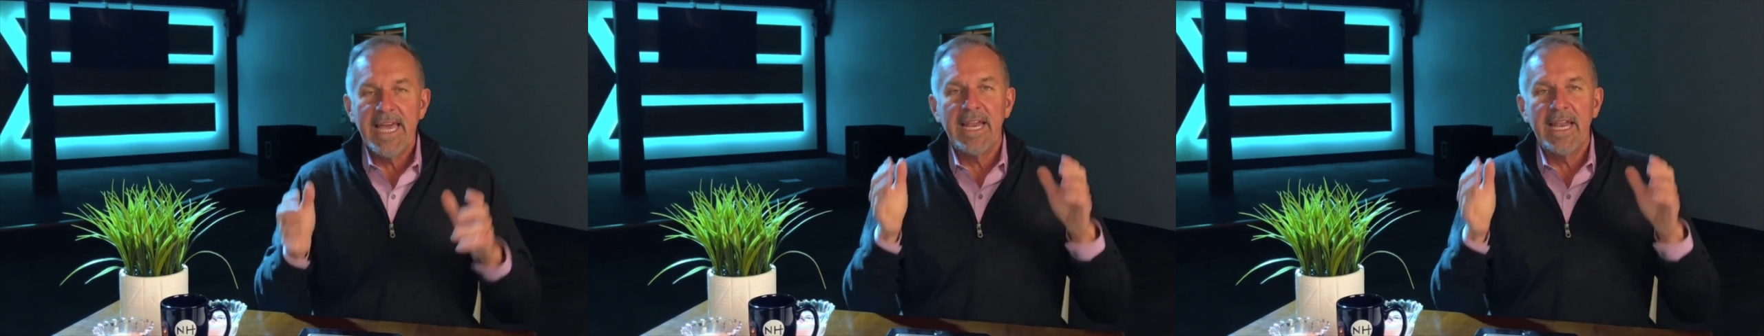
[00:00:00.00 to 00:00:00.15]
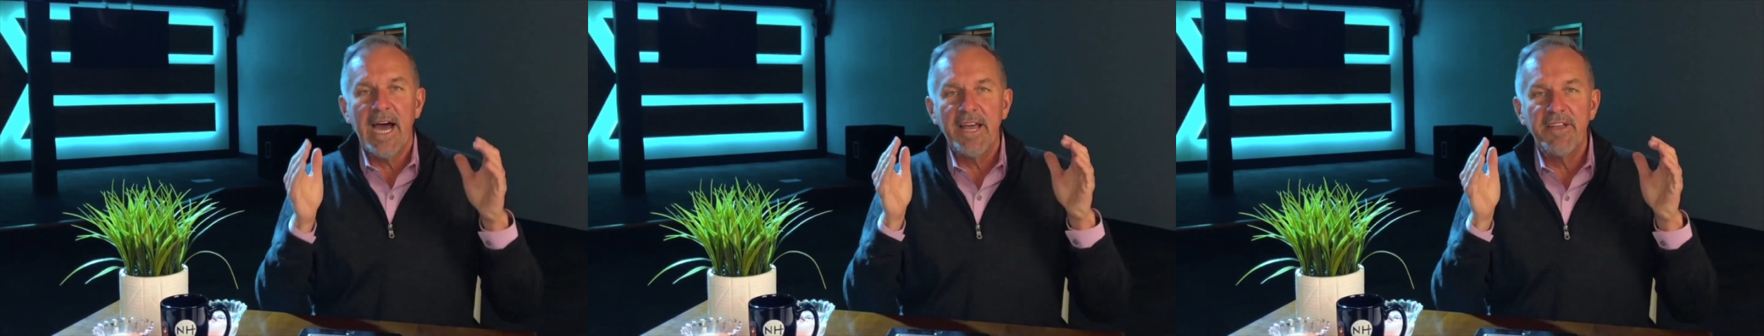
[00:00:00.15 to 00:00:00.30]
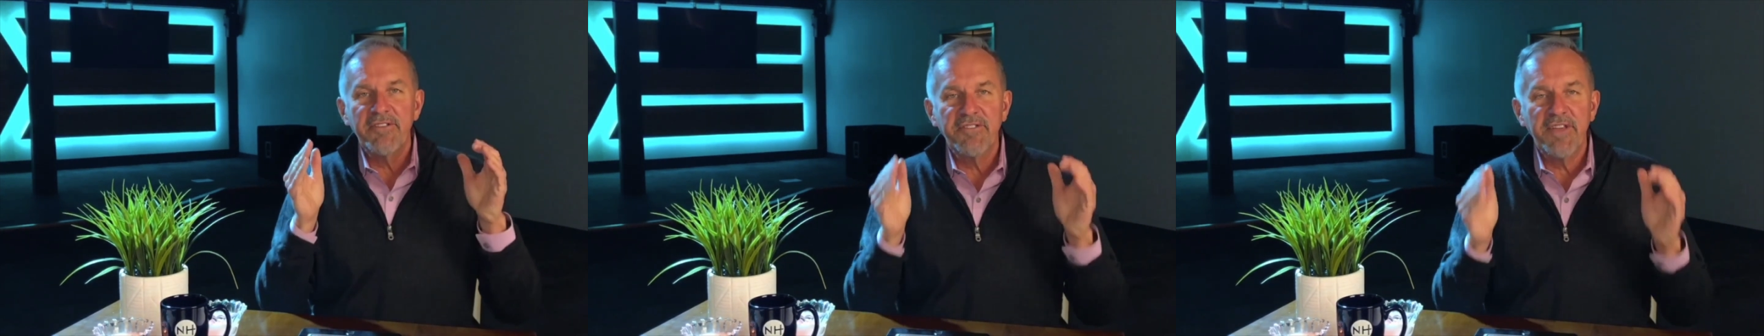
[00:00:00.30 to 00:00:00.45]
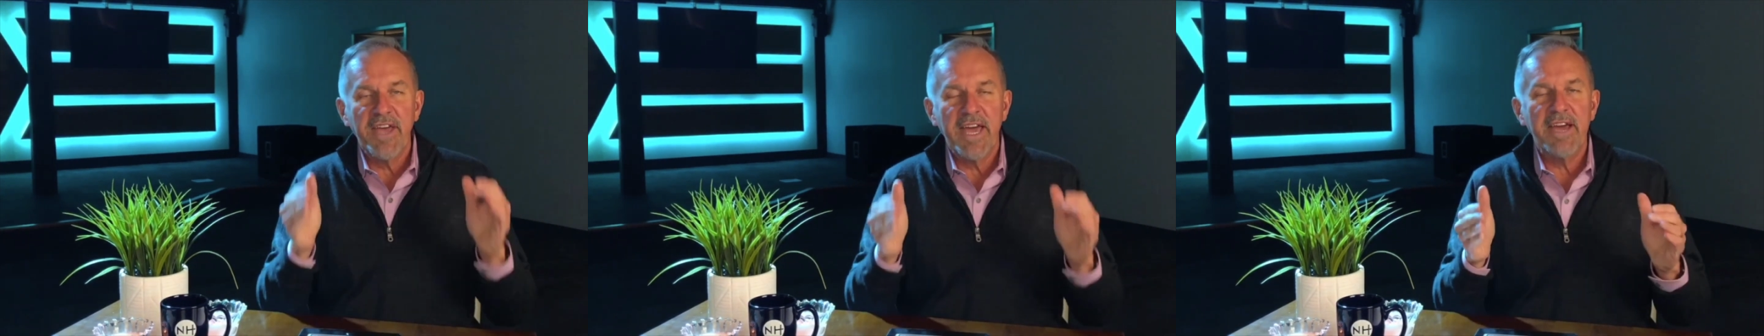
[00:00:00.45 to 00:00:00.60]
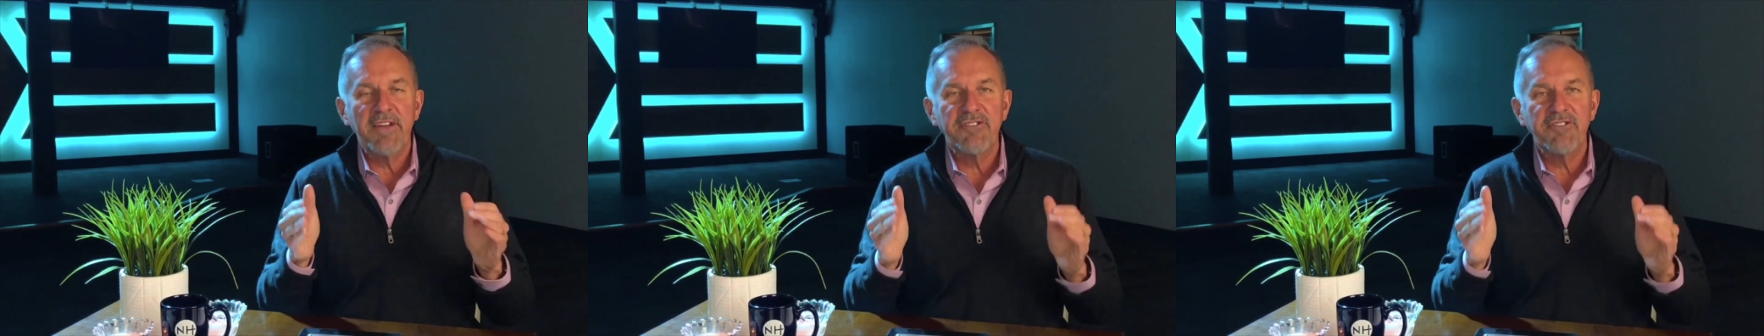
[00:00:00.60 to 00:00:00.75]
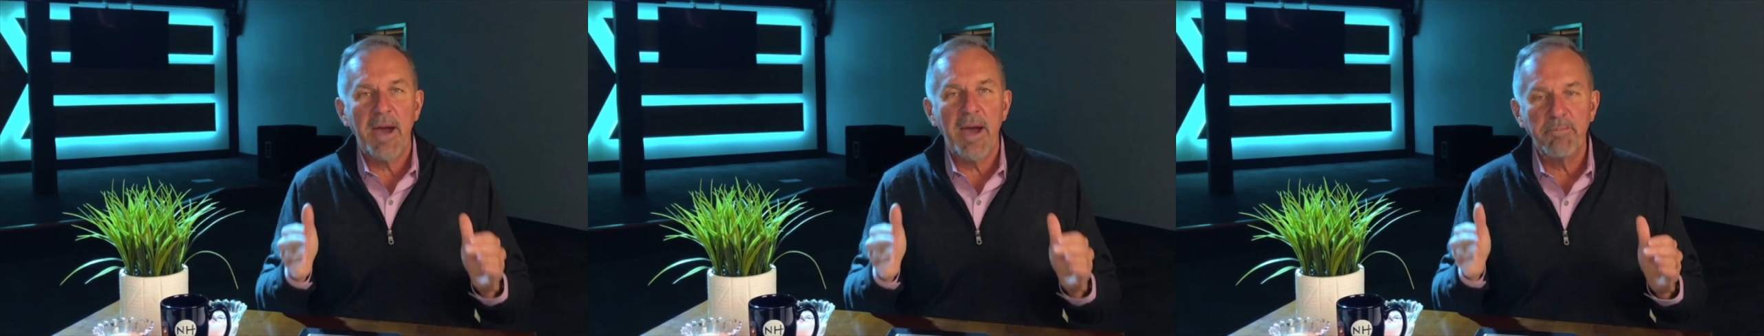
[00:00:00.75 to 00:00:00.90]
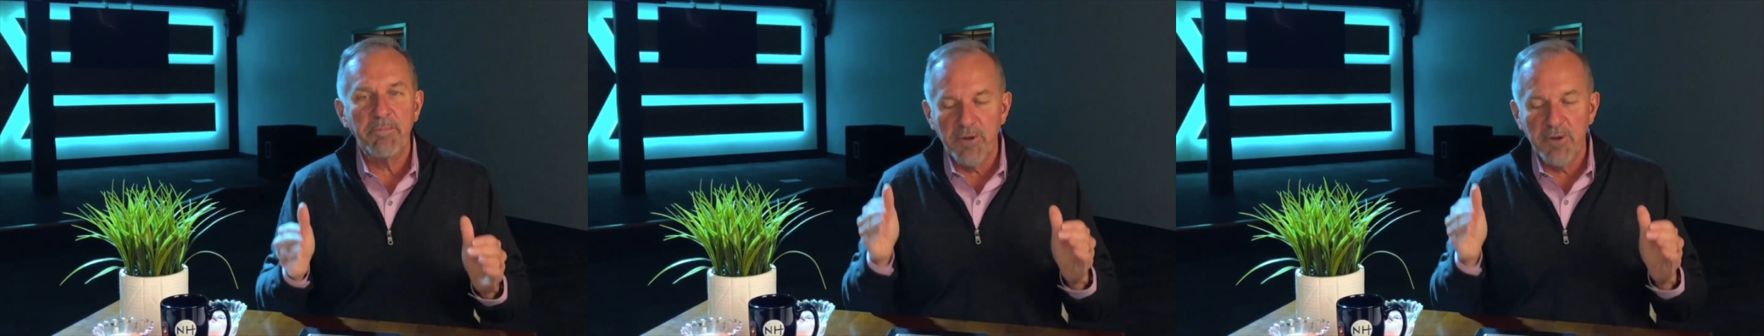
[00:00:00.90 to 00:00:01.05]
In Isaiah
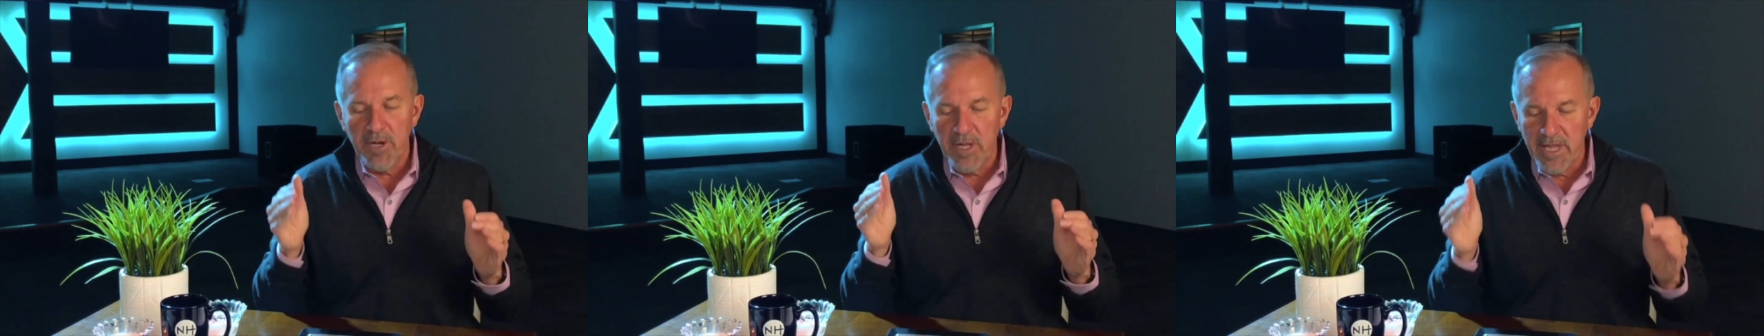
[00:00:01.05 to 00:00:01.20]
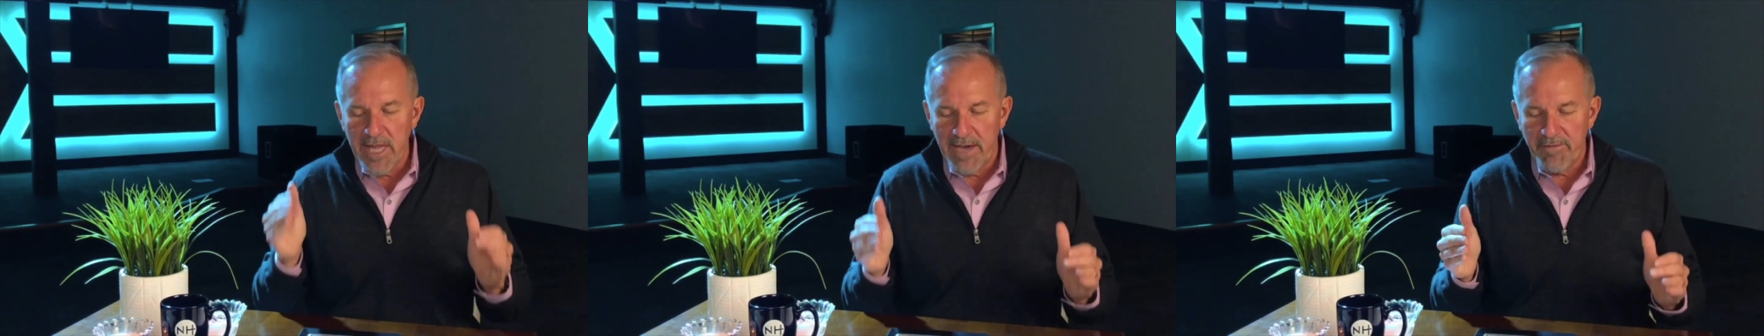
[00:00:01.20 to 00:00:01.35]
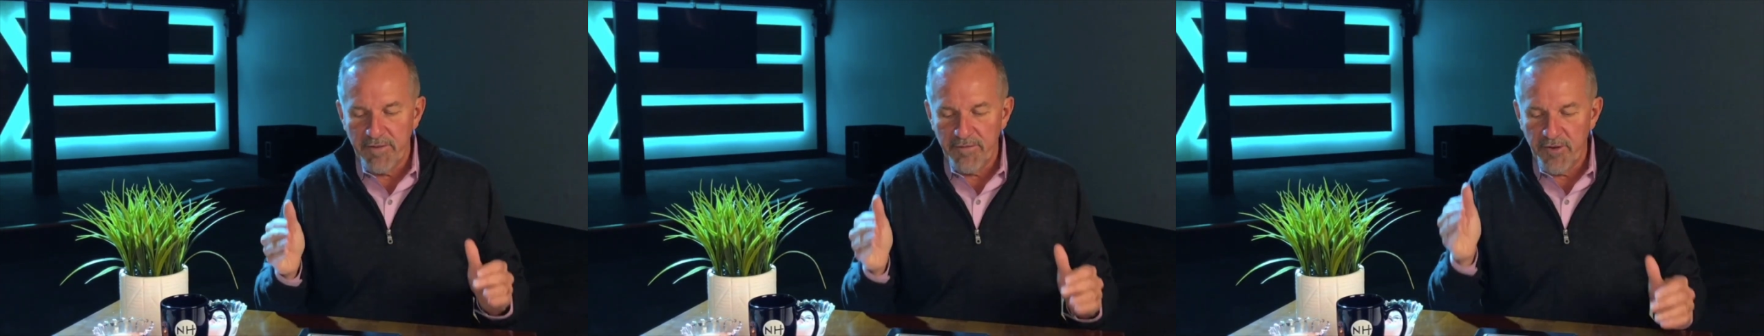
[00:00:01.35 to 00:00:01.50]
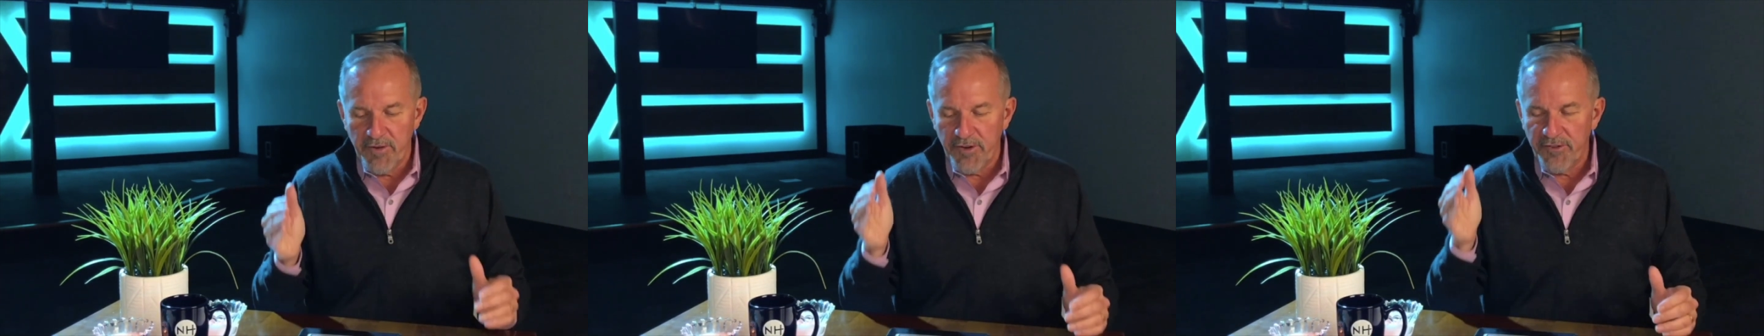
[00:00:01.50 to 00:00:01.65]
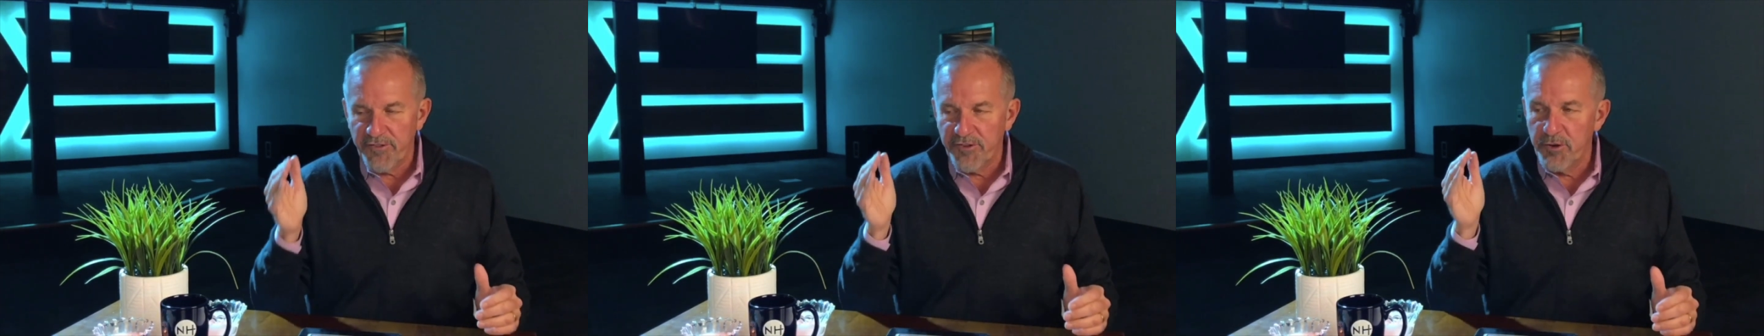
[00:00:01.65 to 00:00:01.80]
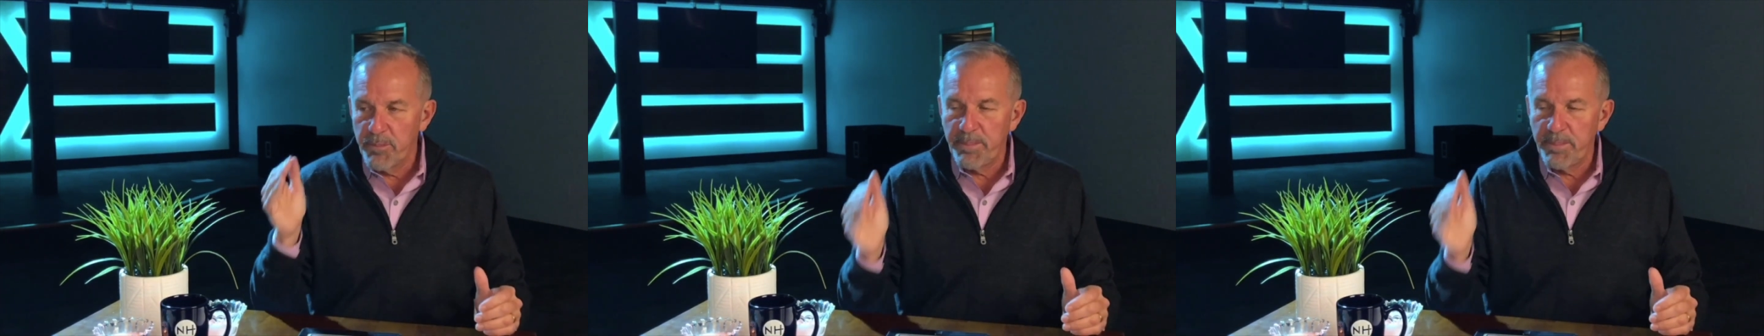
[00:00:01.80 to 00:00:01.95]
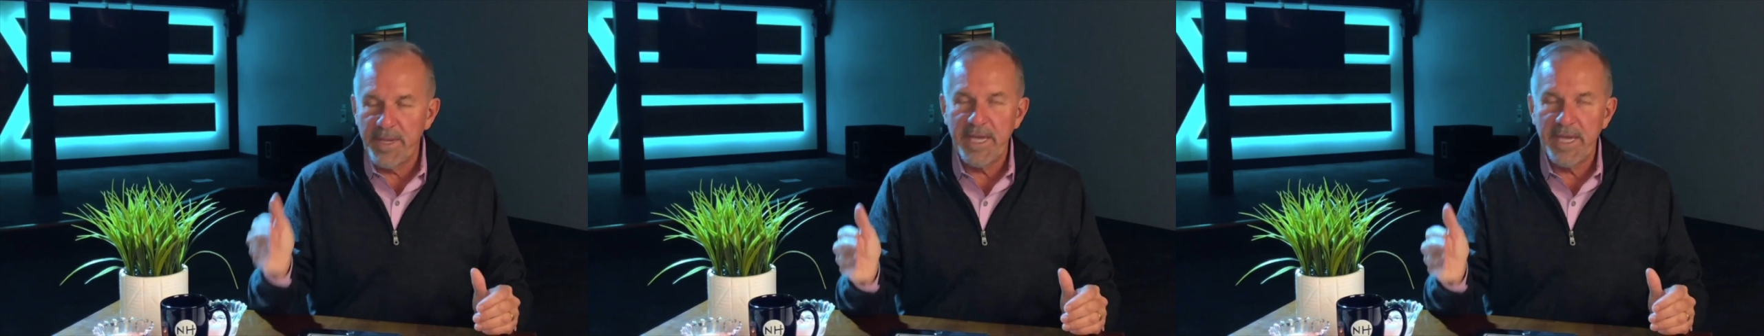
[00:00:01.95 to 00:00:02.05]
chapter 11, verse 2,